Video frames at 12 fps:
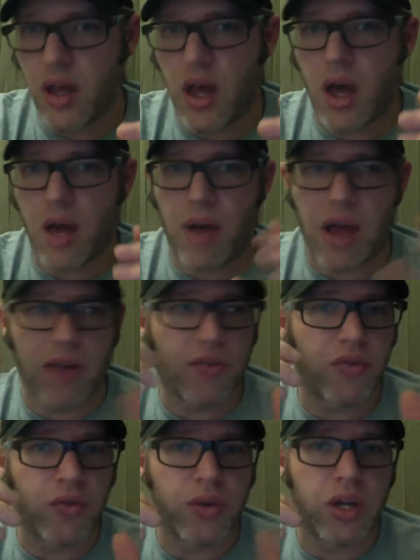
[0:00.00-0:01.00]
I have a
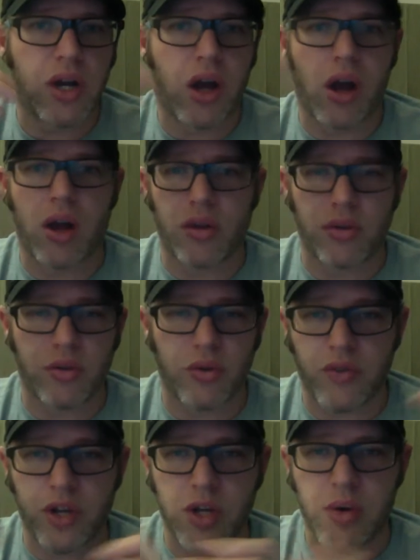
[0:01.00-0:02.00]
food kit. I'll do a
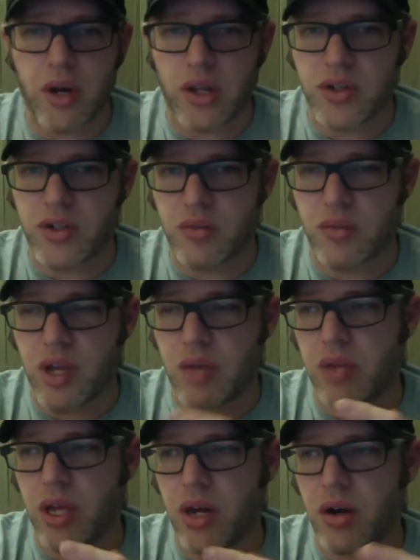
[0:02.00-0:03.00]
video on it sometime
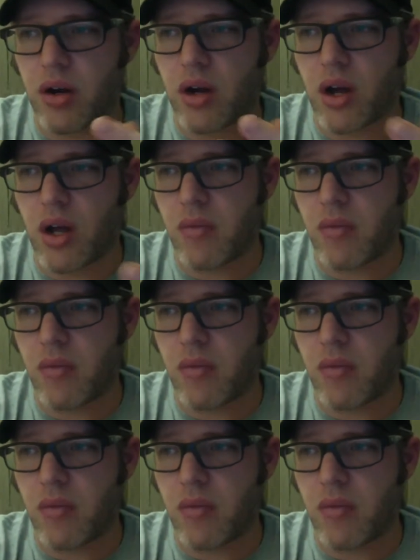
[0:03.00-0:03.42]
later,